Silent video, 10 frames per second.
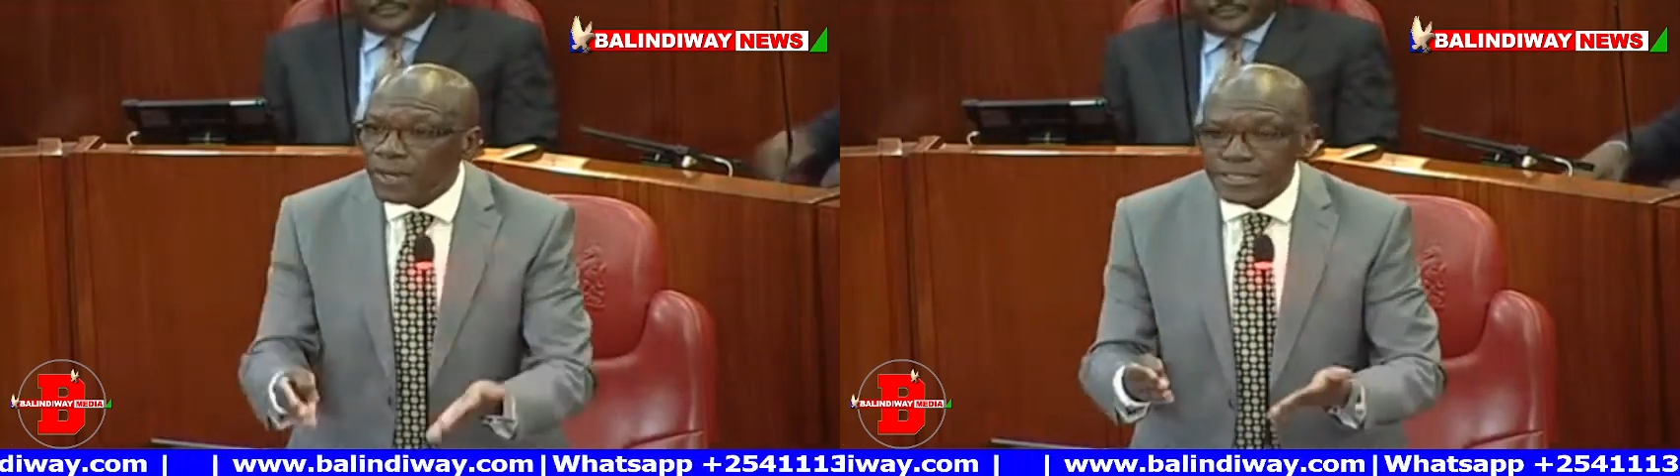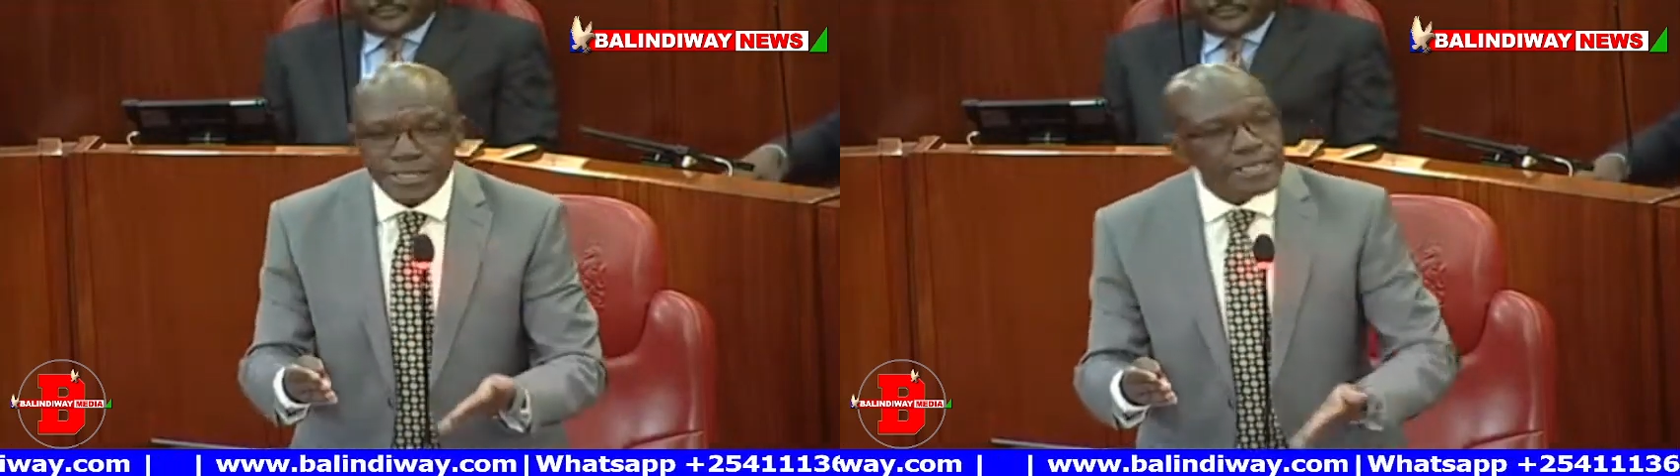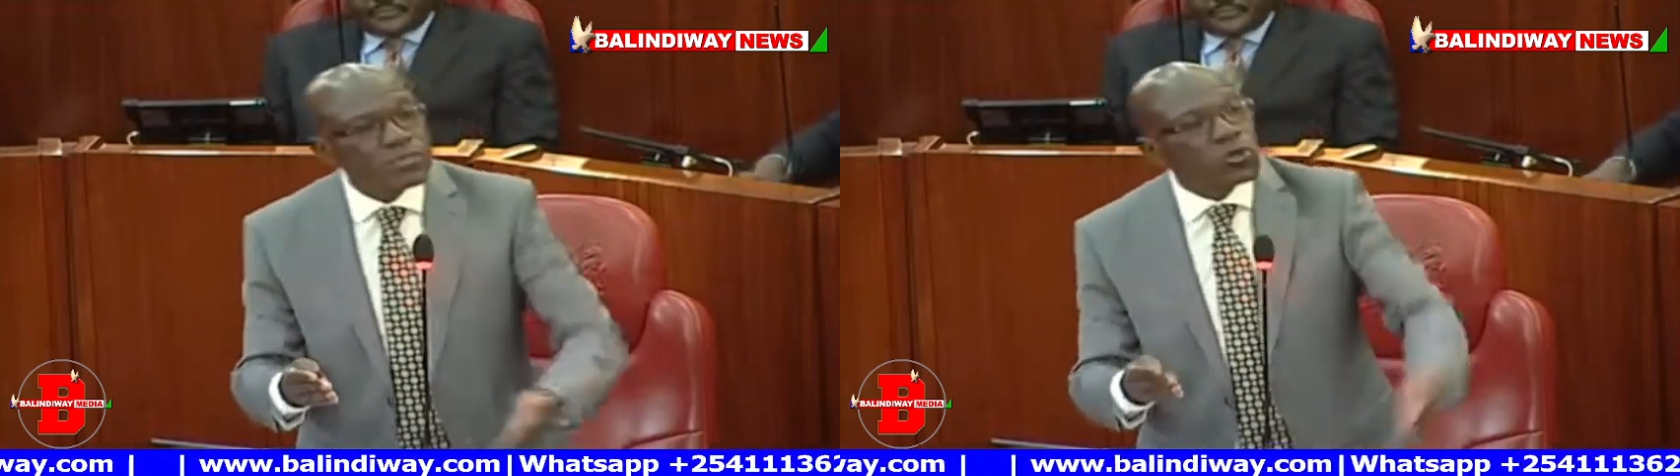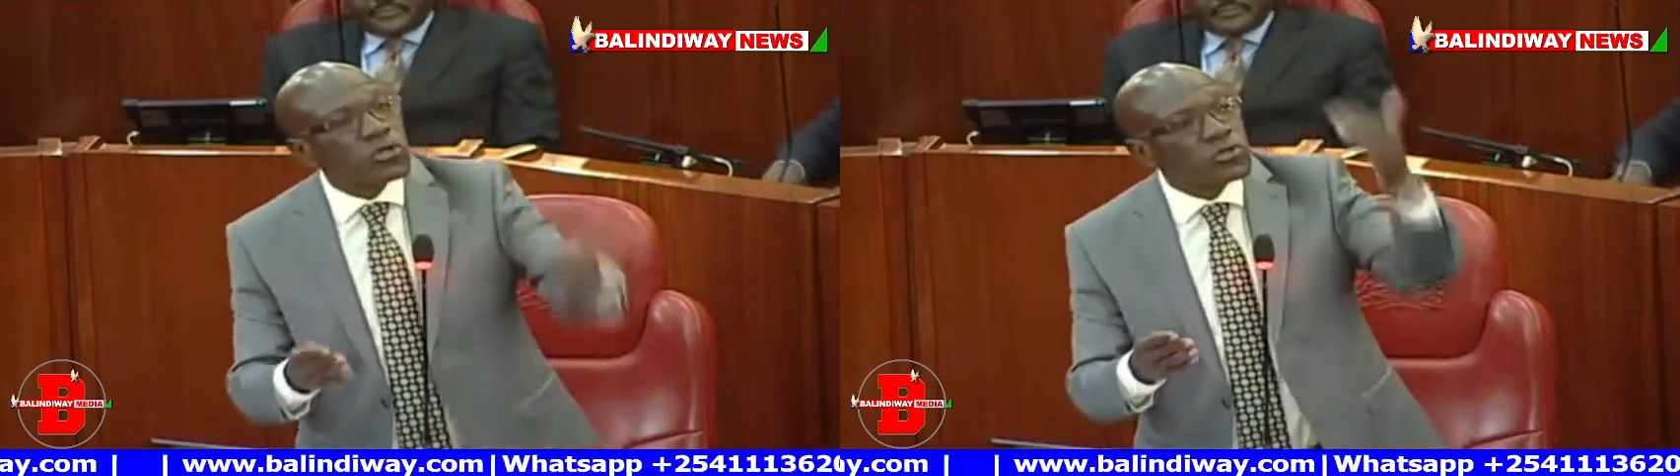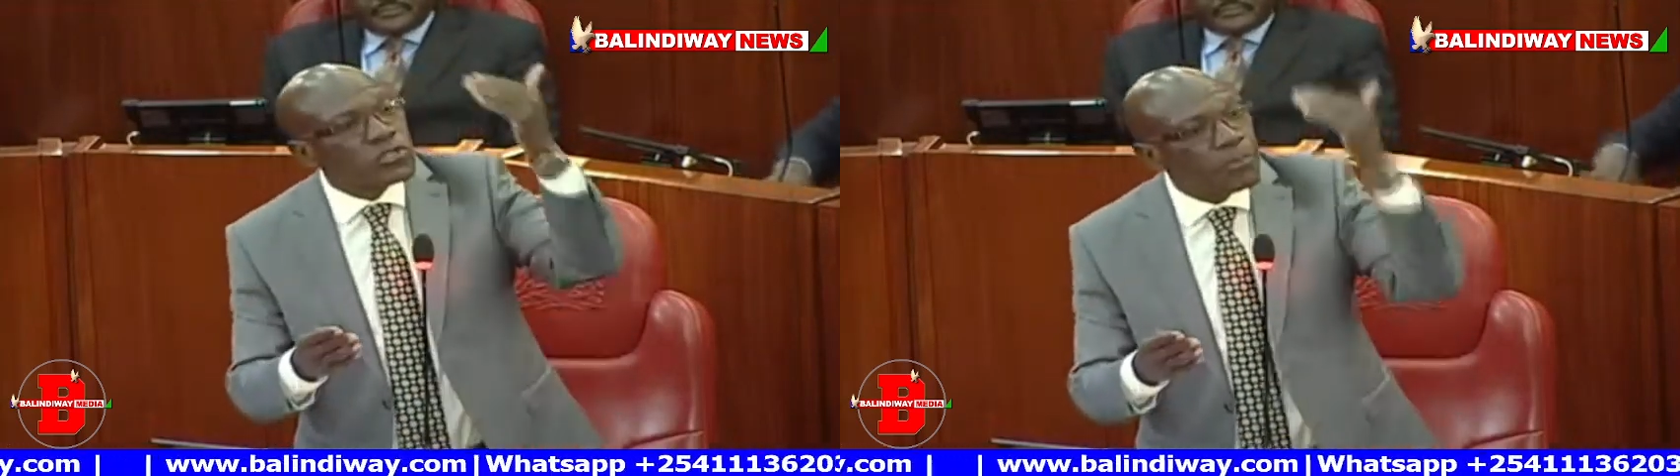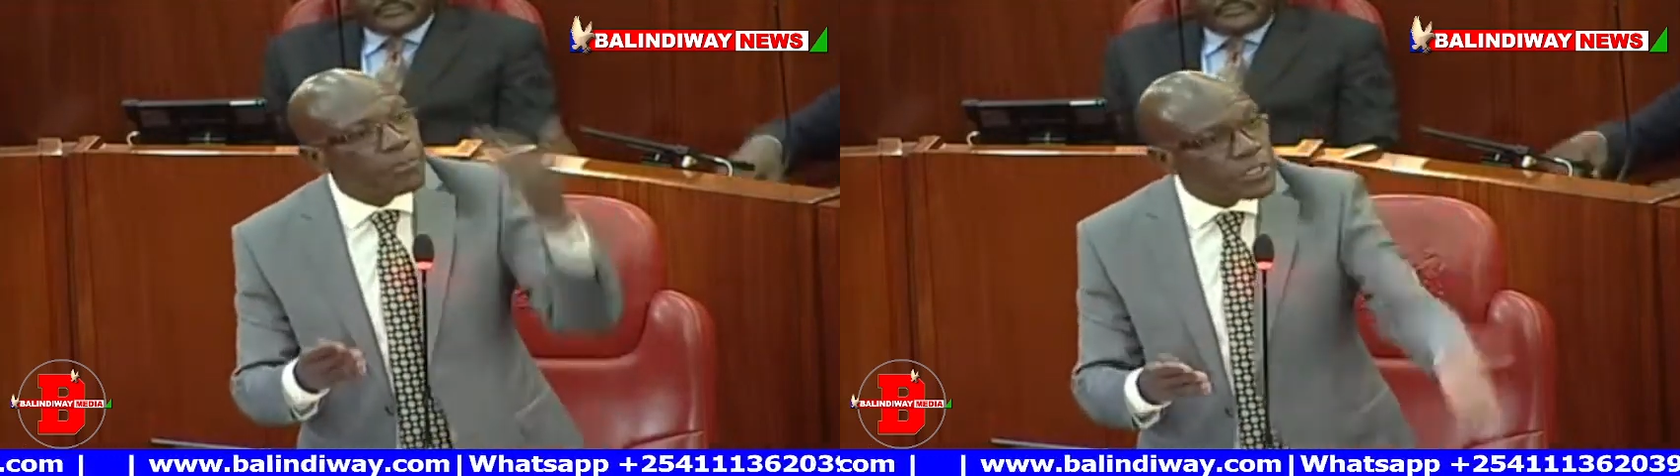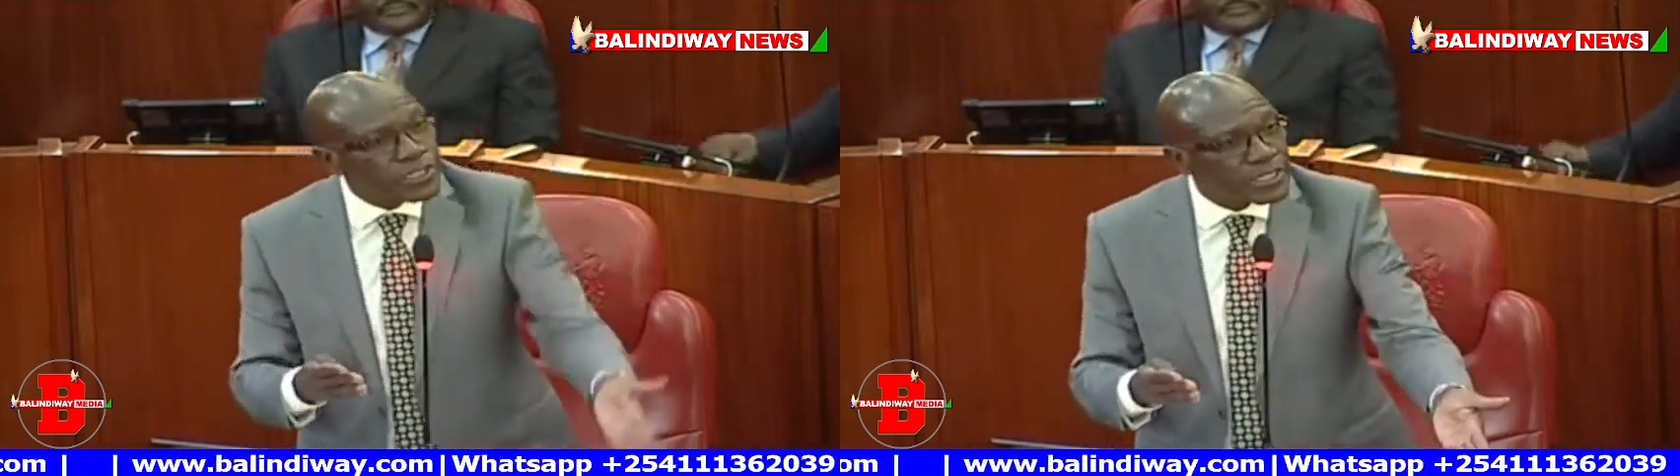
of us, is going to support